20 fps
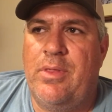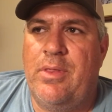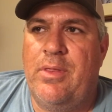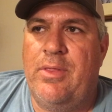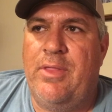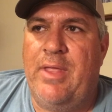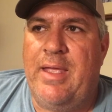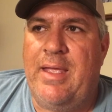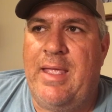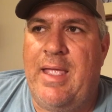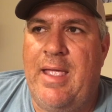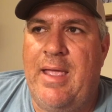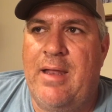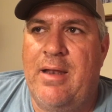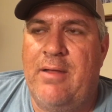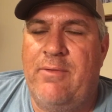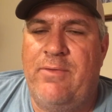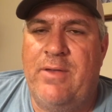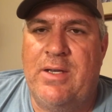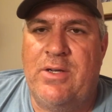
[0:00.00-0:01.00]
they can't
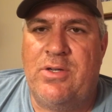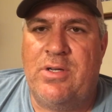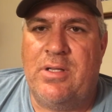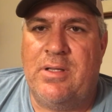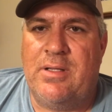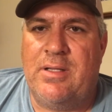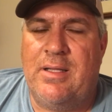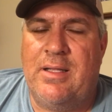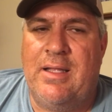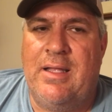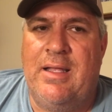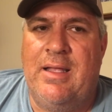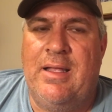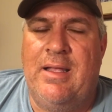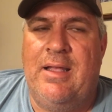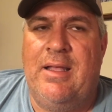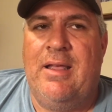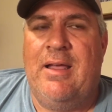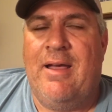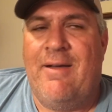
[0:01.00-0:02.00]

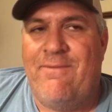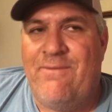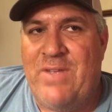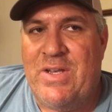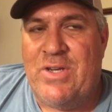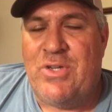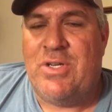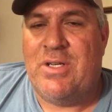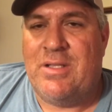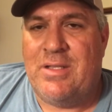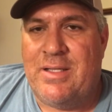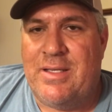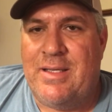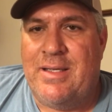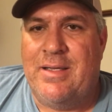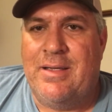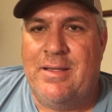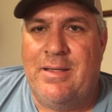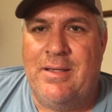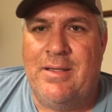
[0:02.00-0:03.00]
efficiently
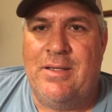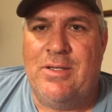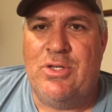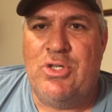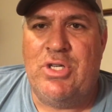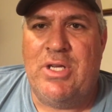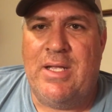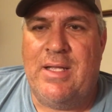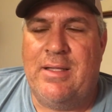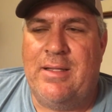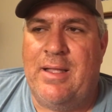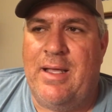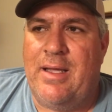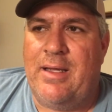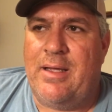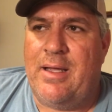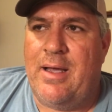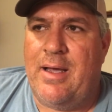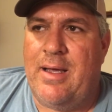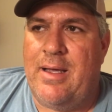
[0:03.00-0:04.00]
gin
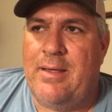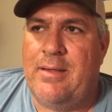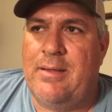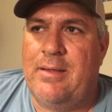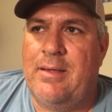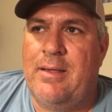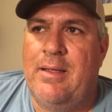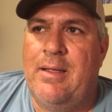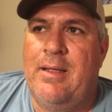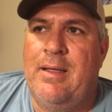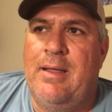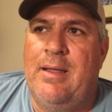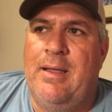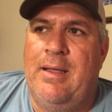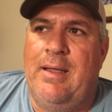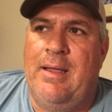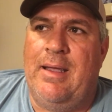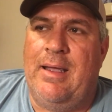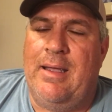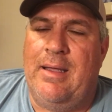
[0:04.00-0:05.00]
that cotton,
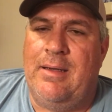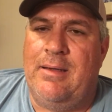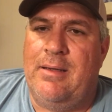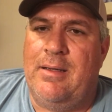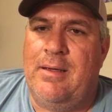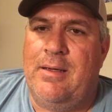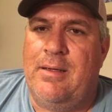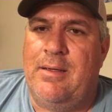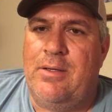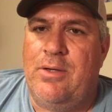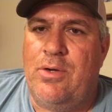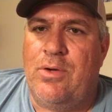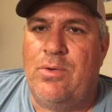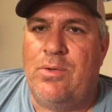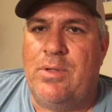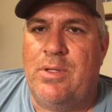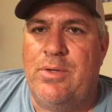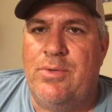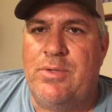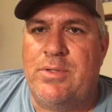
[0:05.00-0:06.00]
and you're
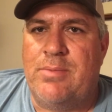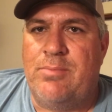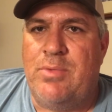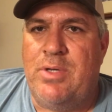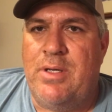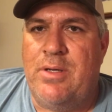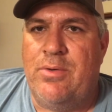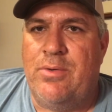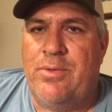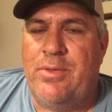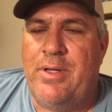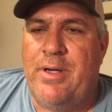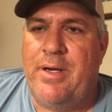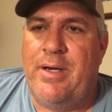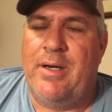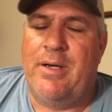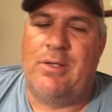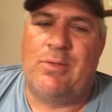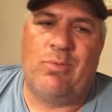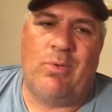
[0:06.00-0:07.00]
going to lose some yield
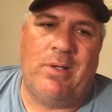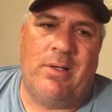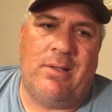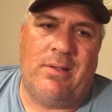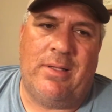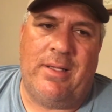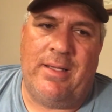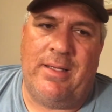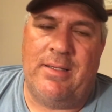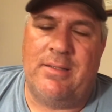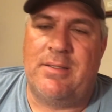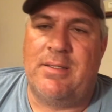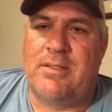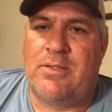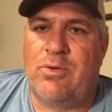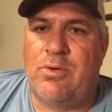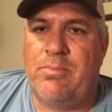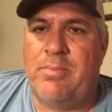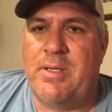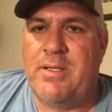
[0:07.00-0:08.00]
there, as well as it's
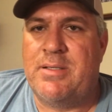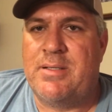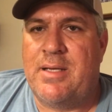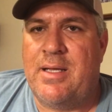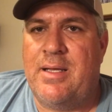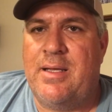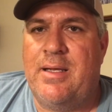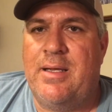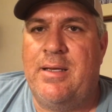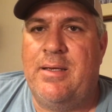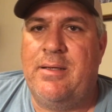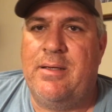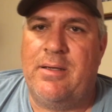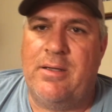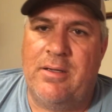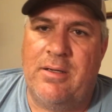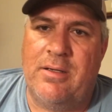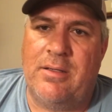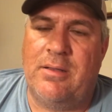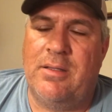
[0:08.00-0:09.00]
going to be stained and
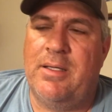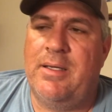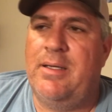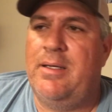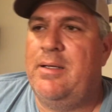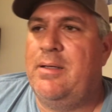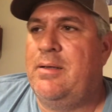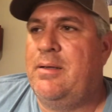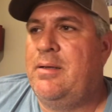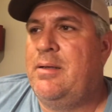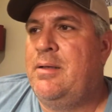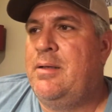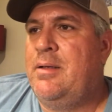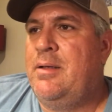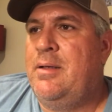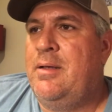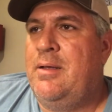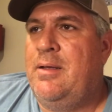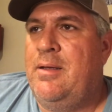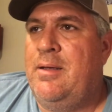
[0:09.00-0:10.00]
ugly, and
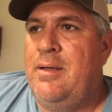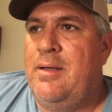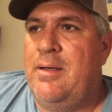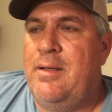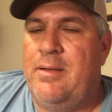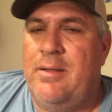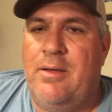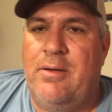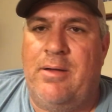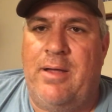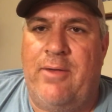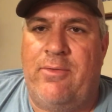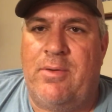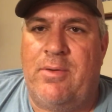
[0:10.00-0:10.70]
they'll have to